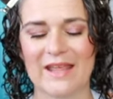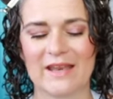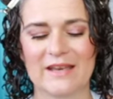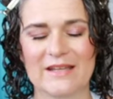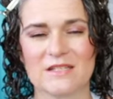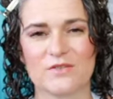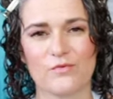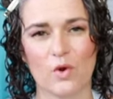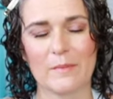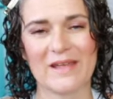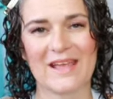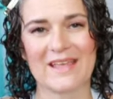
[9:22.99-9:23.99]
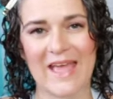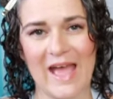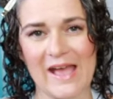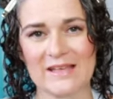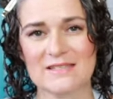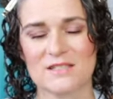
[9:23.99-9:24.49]
it is forming a
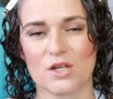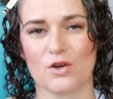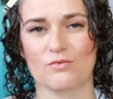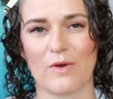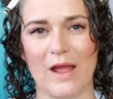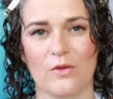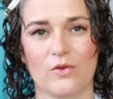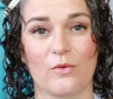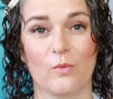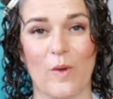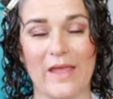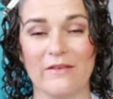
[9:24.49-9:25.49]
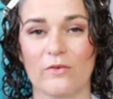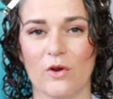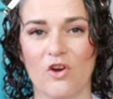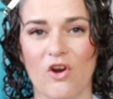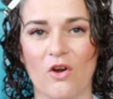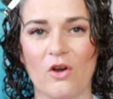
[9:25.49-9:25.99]
cast around your wave
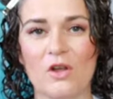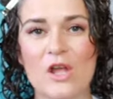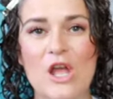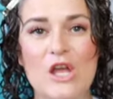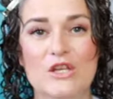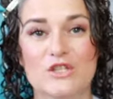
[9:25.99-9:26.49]
or curl.